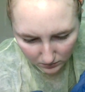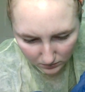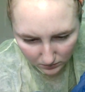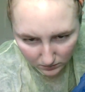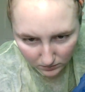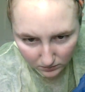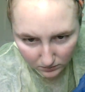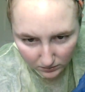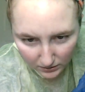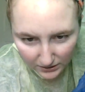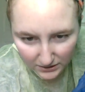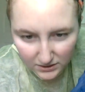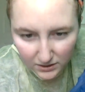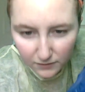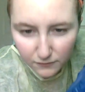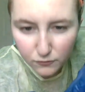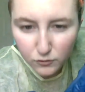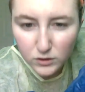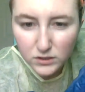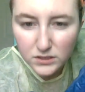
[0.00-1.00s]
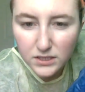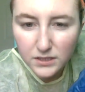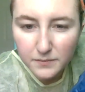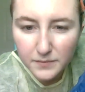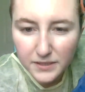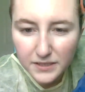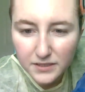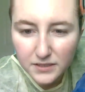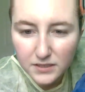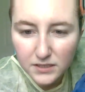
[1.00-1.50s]
I'd say 4
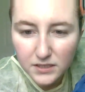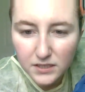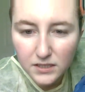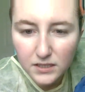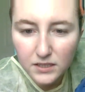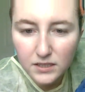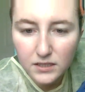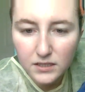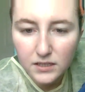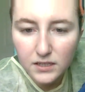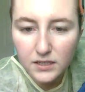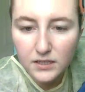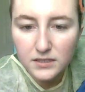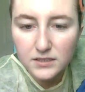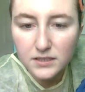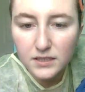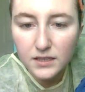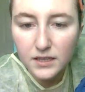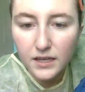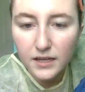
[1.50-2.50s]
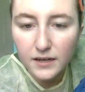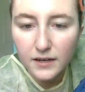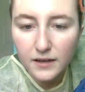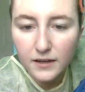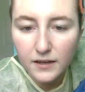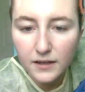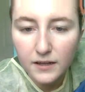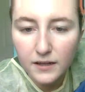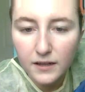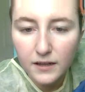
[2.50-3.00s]
centimeters. Can you see that?
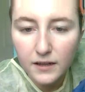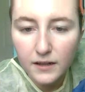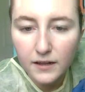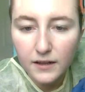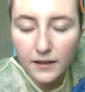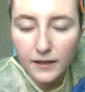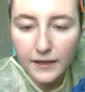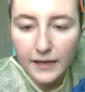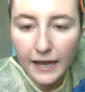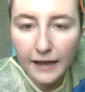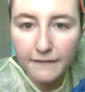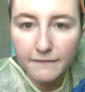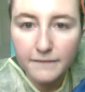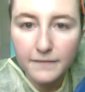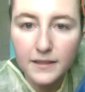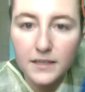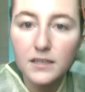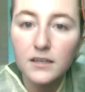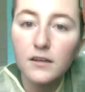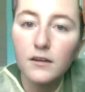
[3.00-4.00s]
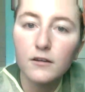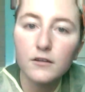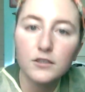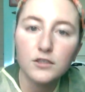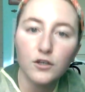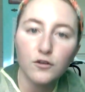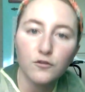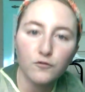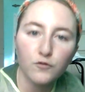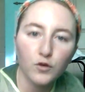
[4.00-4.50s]
Yeah.
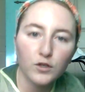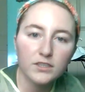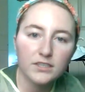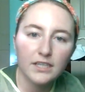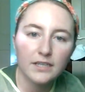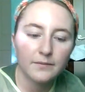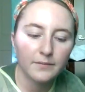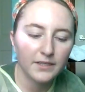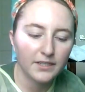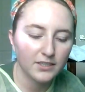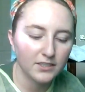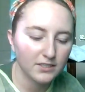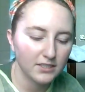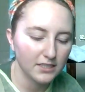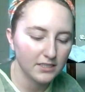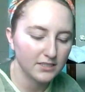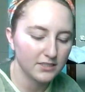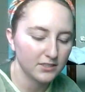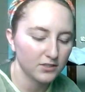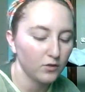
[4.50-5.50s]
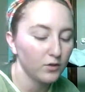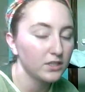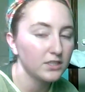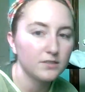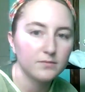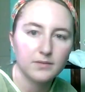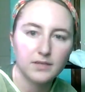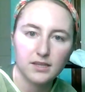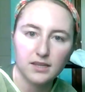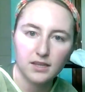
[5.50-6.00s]
So 4 centimeters is going
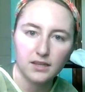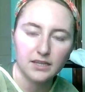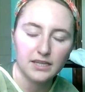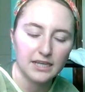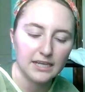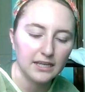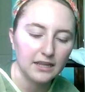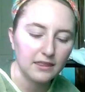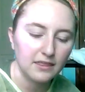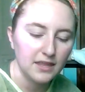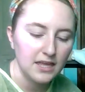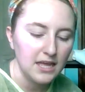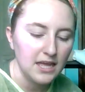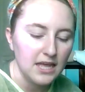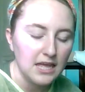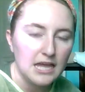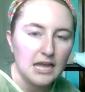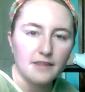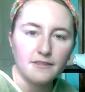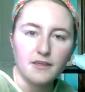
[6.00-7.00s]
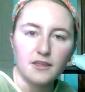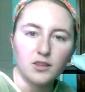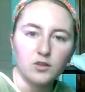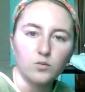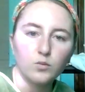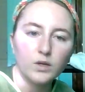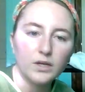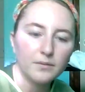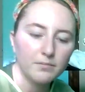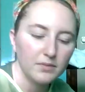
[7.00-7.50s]
to be the length, and then the
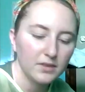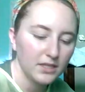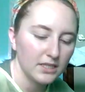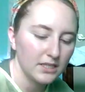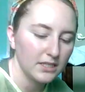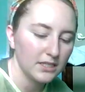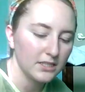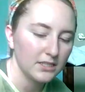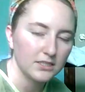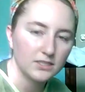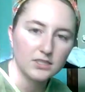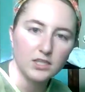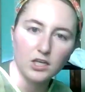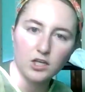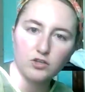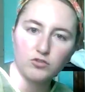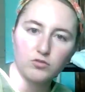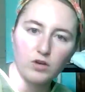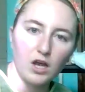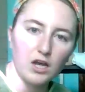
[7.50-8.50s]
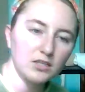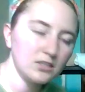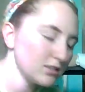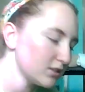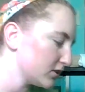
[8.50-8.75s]
width is across.